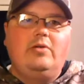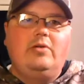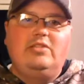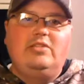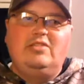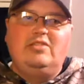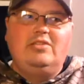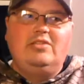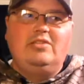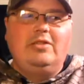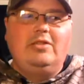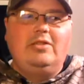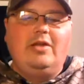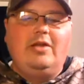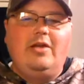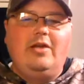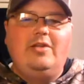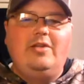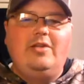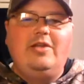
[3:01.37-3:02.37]

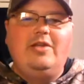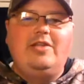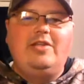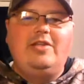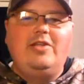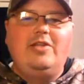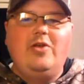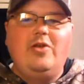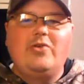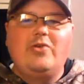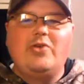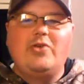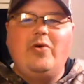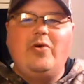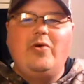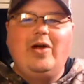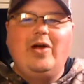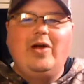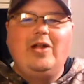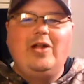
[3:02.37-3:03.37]
it didn't go
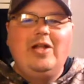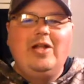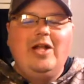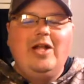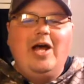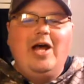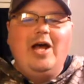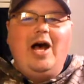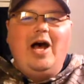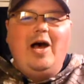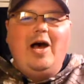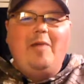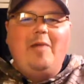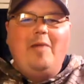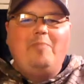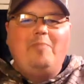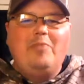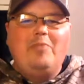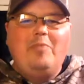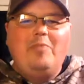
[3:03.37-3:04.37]
so well.
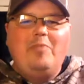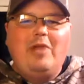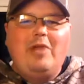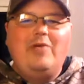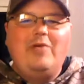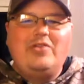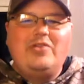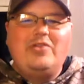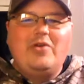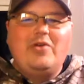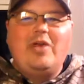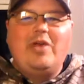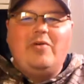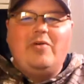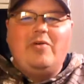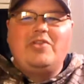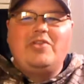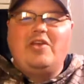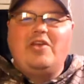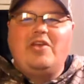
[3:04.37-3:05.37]
But I was okay
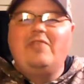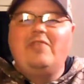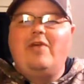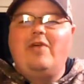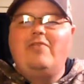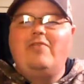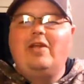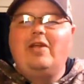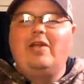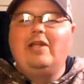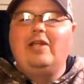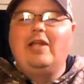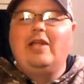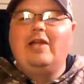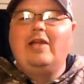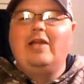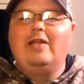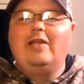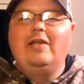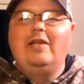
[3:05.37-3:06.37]
once I finally
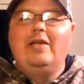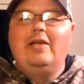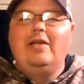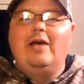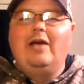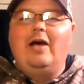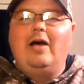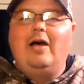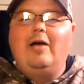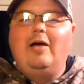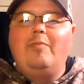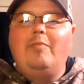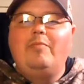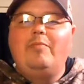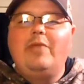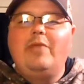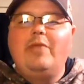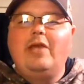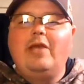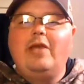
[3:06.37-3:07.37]
landed.
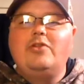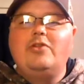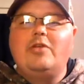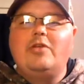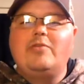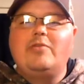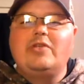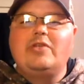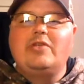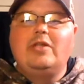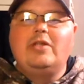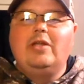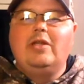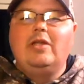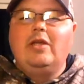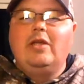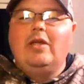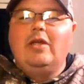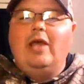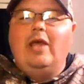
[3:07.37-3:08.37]
Thank you, Jameson,
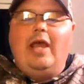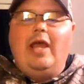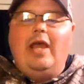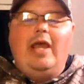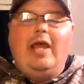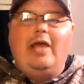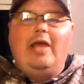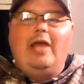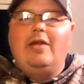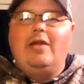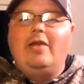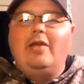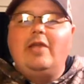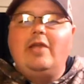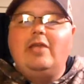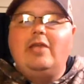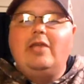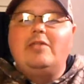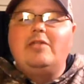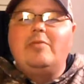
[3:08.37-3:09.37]
and
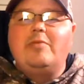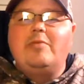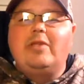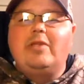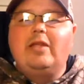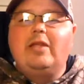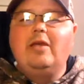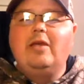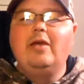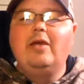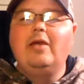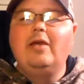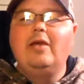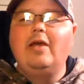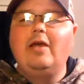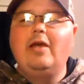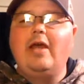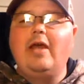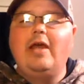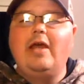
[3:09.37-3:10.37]
thank you, Timothy.
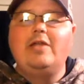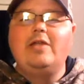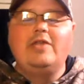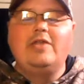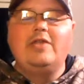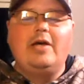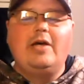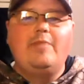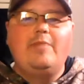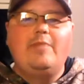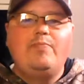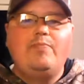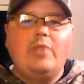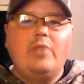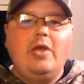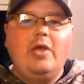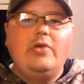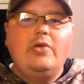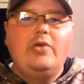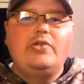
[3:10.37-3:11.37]
And
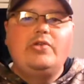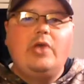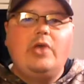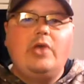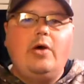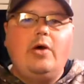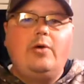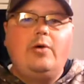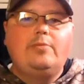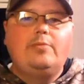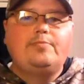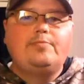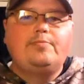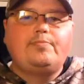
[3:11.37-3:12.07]
so